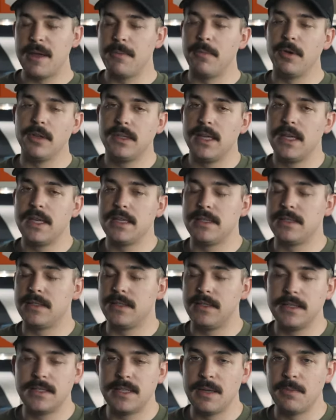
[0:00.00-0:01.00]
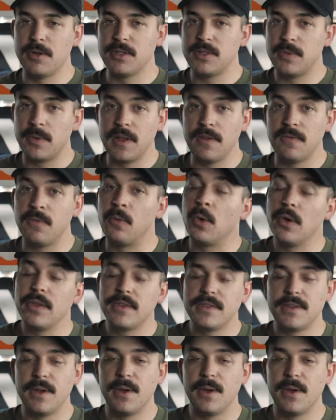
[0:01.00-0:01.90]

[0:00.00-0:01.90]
My birthday is December twenty-fourth.